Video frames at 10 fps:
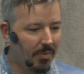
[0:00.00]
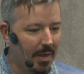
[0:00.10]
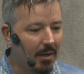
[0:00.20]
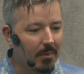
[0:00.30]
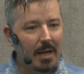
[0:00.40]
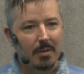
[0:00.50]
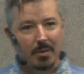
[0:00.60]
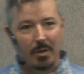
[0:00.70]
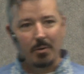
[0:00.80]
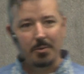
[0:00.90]
thing
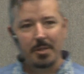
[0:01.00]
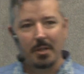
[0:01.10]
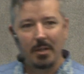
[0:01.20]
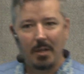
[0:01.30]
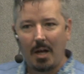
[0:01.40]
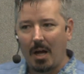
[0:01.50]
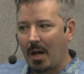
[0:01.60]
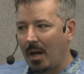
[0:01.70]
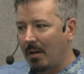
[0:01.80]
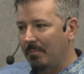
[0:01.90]
around culture,
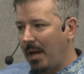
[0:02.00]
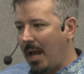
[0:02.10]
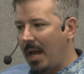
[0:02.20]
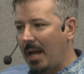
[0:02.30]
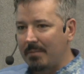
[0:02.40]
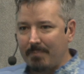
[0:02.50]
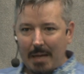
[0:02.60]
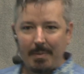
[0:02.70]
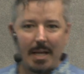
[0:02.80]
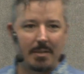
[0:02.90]
and
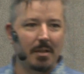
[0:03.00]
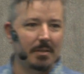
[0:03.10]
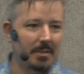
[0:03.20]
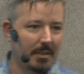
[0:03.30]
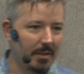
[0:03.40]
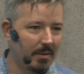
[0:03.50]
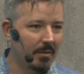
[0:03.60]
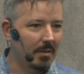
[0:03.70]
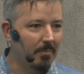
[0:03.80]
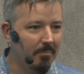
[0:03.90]
maybe that's not necessarily
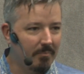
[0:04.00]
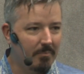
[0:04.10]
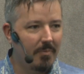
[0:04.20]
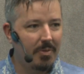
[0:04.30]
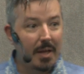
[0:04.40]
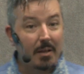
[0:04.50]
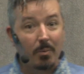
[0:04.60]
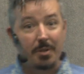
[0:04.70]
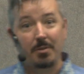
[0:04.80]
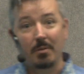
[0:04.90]
the thing
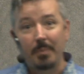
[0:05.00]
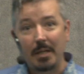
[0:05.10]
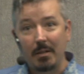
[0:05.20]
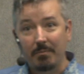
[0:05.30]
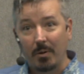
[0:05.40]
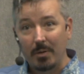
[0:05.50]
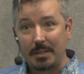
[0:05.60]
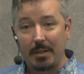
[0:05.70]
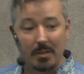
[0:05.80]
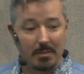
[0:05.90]
that we should be
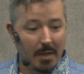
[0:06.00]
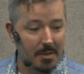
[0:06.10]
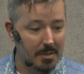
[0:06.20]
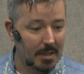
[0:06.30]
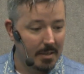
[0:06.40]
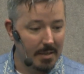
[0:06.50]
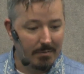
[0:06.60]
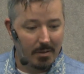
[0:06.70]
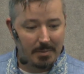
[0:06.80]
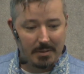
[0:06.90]
focusing on as much in
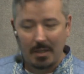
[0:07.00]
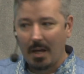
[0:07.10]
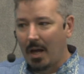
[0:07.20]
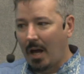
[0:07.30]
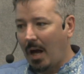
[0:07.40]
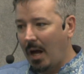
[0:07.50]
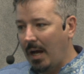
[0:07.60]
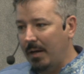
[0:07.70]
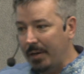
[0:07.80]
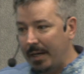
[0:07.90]
DevOps.
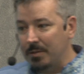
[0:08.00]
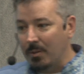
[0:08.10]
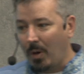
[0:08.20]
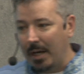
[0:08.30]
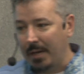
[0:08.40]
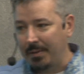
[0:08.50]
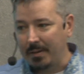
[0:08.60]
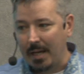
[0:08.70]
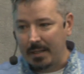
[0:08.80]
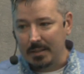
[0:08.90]
And I'll get into why I
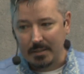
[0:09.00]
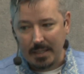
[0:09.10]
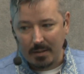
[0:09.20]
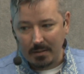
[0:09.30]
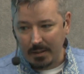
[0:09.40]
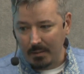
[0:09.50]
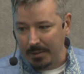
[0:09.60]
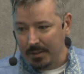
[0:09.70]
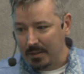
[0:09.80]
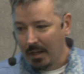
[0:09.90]
think that is in a little
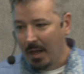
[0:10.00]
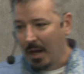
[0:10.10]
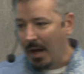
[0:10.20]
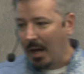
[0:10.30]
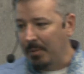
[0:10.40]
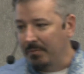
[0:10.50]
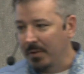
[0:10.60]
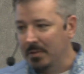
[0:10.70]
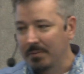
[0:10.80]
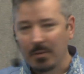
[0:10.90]
bit. But
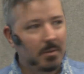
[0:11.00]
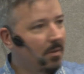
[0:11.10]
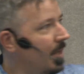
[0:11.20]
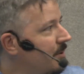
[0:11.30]
first of all,